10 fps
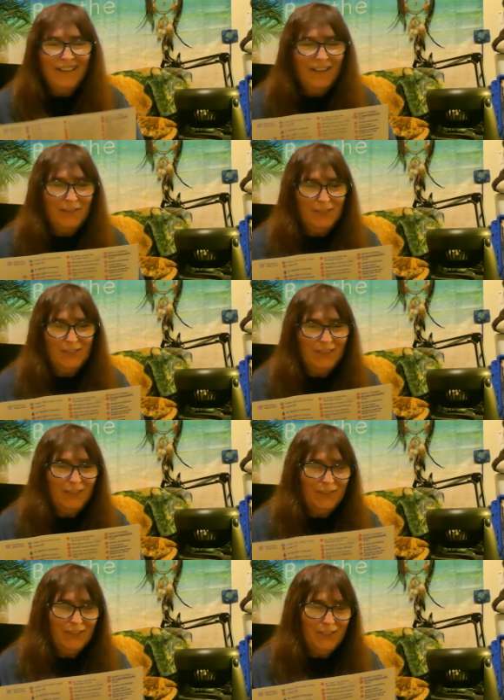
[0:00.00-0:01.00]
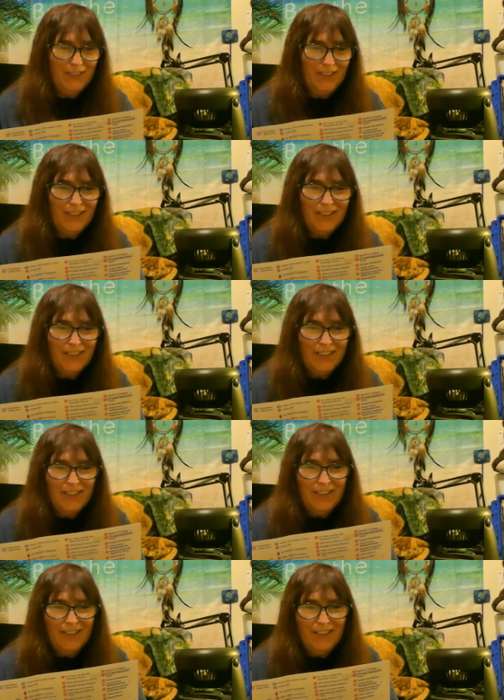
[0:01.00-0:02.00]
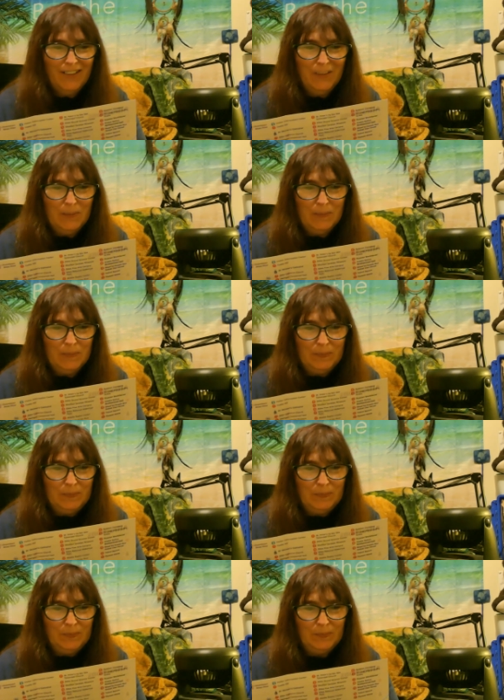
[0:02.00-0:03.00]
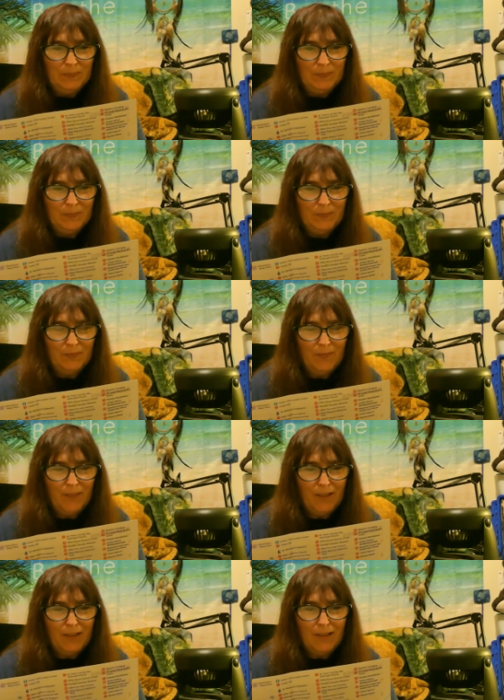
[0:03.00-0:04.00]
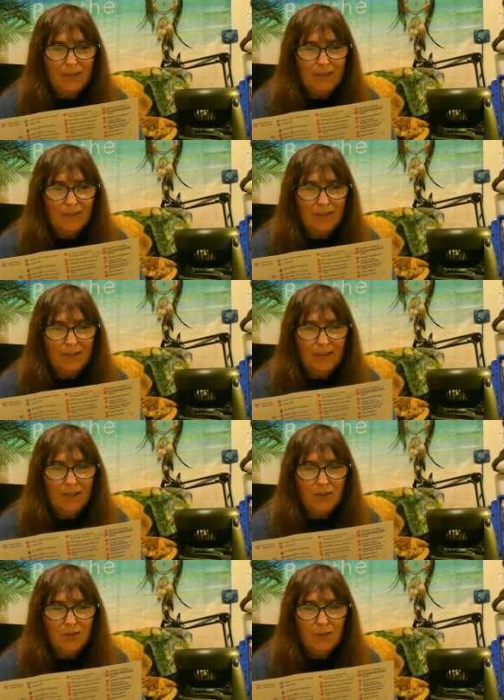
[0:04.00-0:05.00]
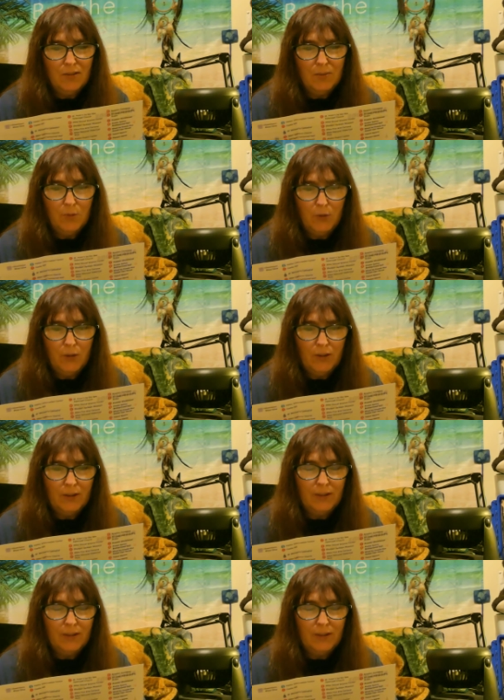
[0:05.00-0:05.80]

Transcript: I won't. I won't go there. Um, I think I think history is important